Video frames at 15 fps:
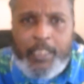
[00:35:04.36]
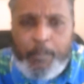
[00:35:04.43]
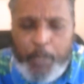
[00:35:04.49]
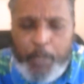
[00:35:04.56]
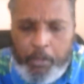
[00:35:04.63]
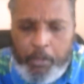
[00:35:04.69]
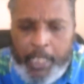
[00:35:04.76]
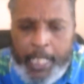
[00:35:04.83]

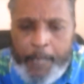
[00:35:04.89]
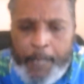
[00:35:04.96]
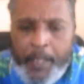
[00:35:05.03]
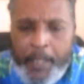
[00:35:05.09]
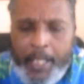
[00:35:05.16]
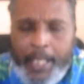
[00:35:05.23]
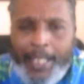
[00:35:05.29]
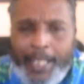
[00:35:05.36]
between
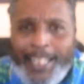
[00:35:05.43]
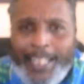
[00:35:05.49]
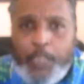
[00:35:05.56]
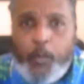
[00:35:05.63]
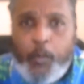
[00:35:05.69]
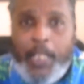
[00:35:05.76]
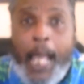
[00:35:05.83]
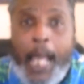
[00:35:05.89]
is
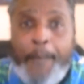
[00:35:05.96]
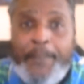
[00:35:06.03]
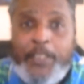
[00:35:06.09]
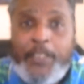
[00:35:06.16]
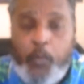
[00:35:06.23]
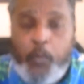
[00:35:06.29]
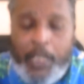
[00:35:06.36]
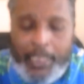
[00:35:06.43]
what
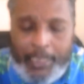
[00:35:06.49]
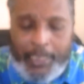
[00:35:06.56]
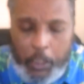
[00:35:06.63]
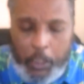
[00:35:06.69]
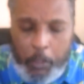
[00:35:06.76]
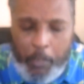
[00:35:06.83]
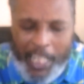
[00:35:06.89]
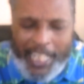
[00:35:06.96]
happens when
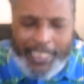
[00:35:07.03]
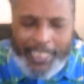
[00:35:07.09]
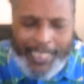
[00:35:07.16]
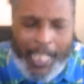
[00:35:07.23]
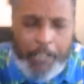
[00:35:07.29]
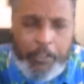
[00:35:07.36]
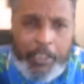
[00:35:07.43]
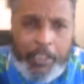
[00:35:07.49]
you
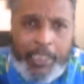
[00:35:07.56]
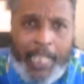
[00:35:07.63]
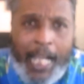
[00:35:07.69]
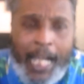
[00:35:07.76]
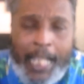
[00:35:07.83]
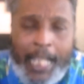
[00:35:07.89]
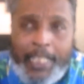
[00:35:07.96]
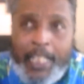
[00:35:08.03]
encounter
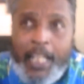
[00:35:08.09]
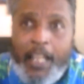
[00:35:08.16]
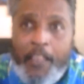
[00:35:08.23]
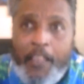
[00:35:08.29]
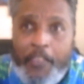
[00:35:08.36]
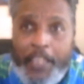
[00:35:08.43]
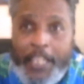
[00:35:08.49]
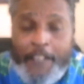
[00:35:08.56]
God,
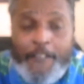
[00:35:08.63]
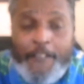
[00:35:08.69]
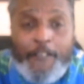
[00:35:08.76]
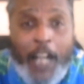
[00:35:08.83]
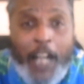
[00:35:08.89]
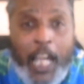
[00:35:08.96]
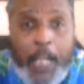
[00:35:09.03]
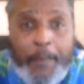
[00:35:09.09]
the
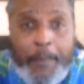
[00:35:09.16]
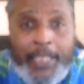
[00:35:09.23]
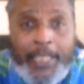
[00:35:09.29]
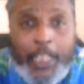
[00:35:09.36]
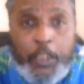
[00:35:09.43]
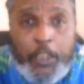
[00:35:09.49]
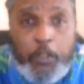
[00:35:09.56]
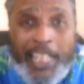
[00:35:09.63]
environment
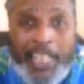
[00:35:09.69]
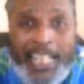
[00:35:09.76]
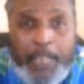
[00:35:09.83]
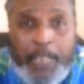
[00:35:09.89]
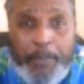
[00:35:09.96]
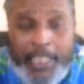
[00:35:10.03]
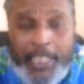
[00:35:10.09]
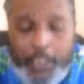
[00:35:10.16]
that you're in
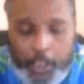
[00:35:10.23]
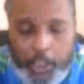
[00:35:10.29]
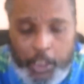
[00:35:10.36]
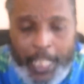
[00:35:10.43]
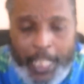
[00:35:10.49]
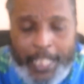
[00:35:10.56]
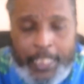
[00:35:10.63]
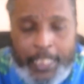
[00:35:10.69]
begins to
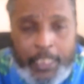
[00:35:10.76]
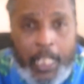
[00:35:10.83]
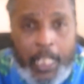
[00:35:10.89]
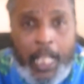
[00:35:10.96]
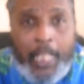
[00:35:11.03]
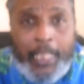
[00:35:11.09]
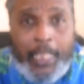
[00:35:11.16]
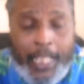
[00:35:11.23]
change
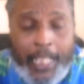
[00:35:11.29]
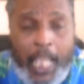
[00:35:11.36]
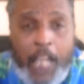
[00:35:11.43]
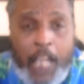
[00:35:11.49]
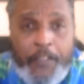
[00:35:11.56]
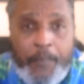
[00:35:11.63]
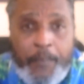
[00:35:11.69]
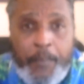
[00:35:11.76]
like
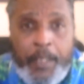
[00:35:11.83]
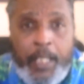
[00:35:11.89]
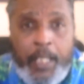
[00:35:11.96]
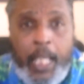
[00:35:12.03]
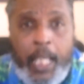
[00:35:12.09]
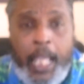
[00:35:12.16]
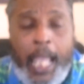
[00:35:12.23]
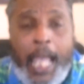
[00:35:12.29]
heaven.
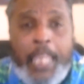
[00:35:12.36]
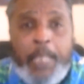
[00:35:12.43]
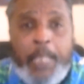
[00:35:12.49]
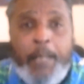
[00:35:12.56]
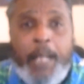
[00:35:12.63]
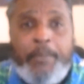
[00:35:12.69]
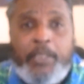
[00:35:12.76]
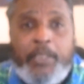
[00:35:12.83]
And the
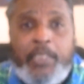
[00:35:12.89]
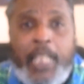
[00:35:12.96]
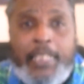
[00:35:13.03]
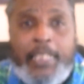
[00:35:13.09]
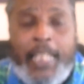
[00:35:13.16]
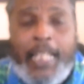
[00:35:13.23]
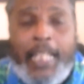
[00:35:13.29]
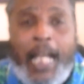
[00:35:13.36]
Bible
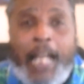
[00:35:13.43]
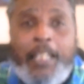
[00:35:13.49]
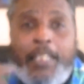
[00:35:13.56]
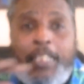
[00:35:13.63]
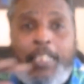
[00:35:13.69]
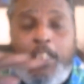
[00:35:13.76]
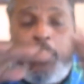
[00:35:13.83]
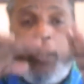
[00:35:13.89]
says that out of
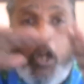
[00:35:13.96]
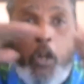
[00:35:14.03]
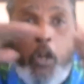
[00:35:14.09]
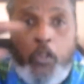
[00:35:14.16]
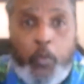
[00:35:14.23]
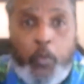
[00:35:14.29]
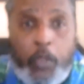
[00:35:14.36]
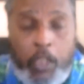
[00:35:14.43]
these
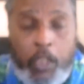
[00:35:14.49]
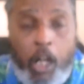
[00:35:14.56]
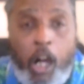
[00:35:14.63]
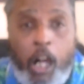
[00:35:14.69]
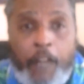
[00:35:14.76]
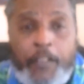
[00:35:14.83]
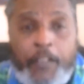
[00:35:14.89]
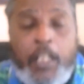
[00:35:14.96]
stones were
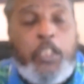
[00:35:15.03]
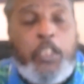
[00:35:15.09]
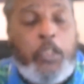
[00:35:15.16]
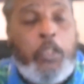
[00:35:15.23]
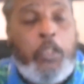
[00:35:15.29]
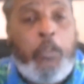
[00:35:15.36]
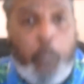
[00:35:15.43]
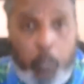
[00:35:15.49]
carved.
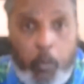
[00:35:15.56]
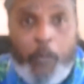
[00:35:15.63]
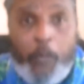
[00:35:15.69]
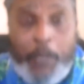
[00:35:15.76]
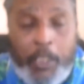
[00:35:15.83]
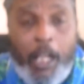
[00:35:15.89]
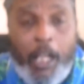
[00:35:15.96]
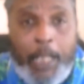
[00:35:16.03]
So what we're
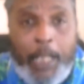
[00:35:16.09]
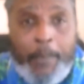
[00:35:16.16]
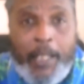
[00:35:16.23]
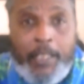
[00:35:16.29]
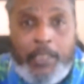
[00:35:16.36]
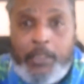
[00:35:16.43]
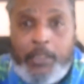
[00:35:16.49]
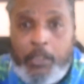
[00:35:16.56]
talking about
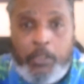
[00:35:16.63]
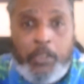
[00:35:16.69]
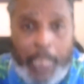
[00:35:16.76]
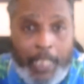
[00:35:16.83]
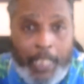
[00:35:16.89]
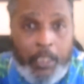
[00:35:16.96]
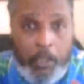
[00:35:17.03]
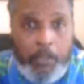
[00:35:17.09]
is those
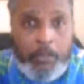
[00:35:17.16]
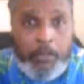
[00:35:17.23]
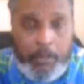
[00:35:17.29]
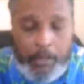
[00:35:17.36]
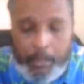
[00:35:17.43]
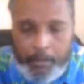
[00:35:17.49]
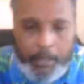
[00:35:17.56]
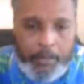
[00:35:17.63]
that go,
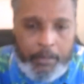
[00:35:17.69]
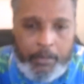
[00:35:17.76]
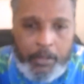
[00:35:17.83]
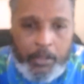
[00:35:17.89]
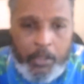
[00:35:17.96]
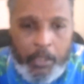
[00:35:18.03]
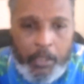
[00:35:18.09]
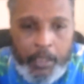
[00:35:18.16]
uh,
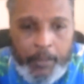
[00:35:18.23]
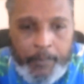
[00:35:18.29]
just so you,